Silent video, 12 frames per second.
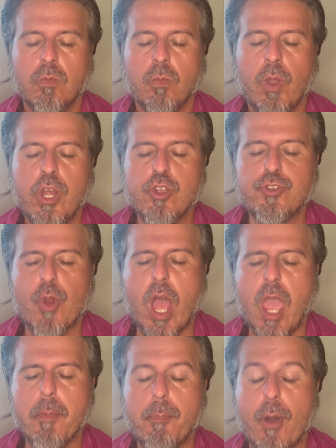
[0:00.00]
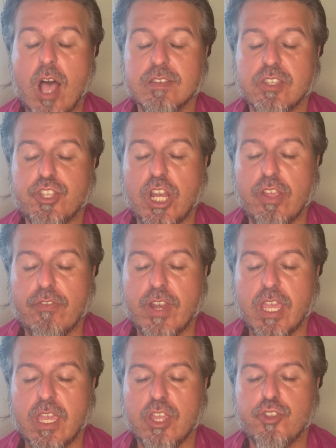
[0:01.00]
when you try
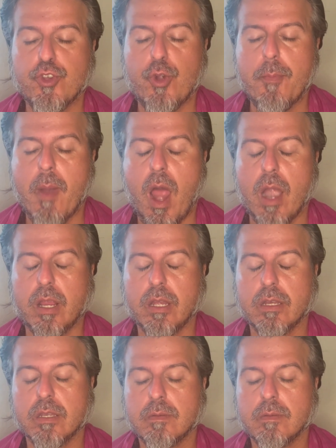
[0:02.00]
positively to remark it,